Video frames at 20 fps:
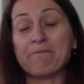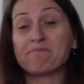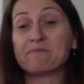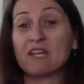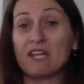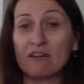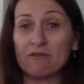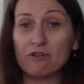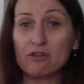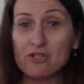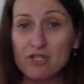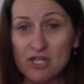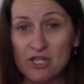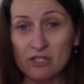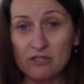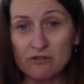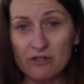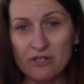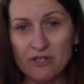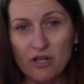give your
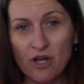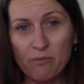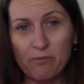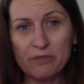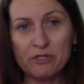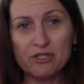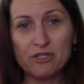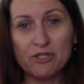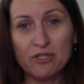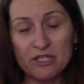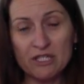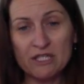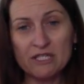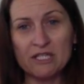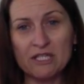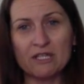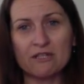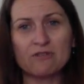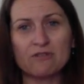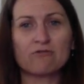children the
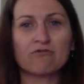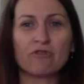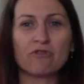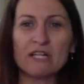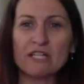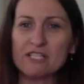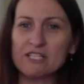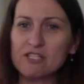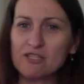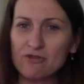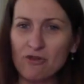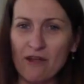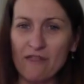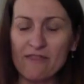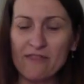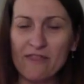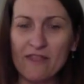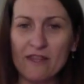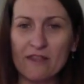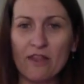opportunity to really
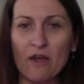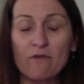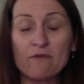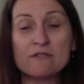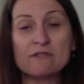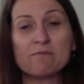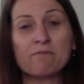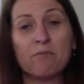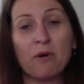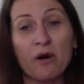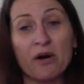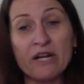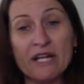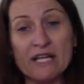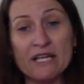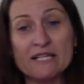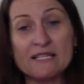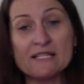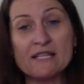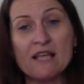strengthen those
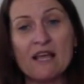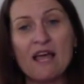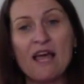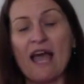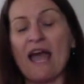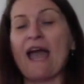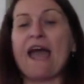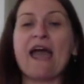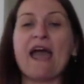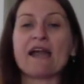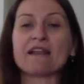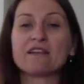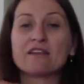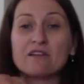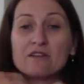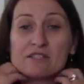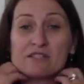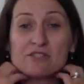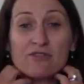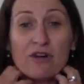bodies
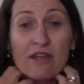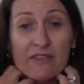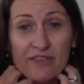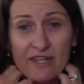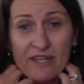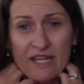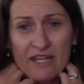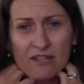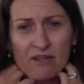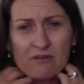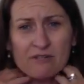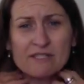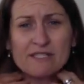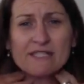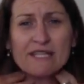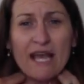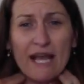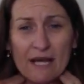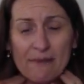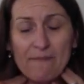and strengthening those
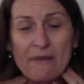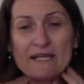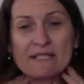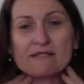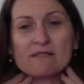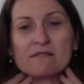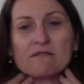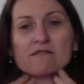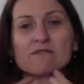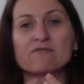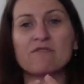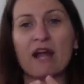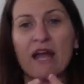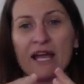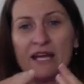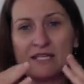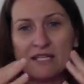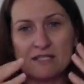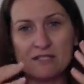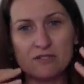neck muscles,
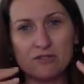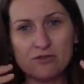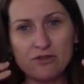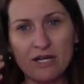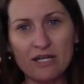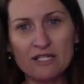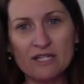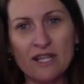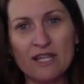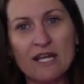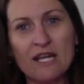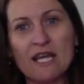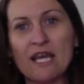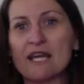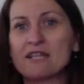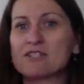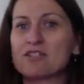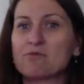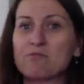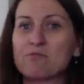right, and strengthening as you're